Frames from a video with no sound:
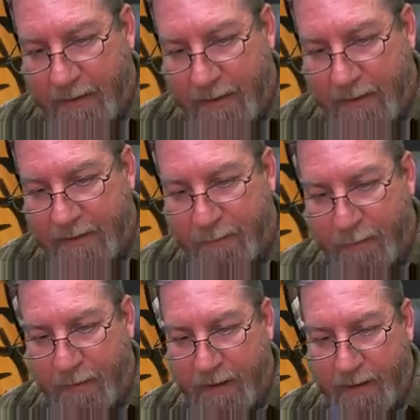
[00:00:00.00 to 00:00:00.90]
Us,
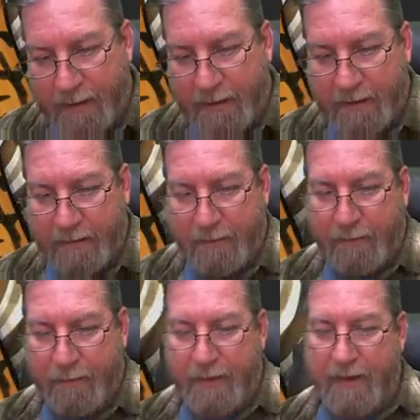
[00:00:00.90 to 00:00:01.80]
uh,
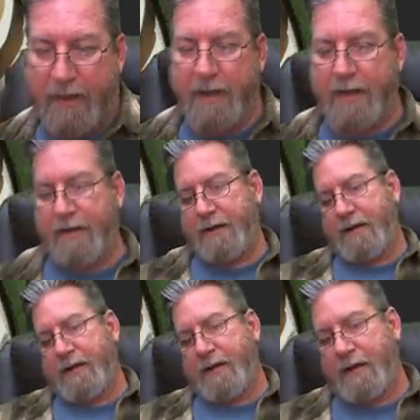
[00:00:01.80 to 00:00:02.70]
we uh,
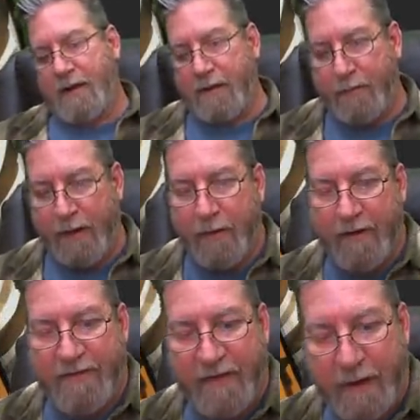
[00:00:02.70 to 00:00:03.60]
we are a
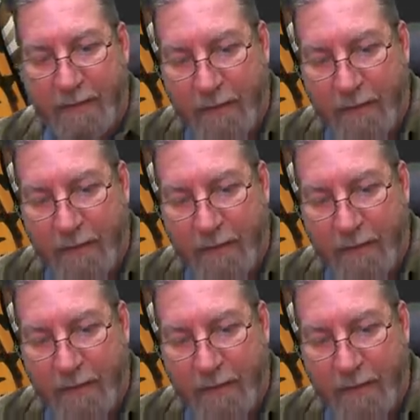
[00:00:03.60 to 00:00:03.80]
family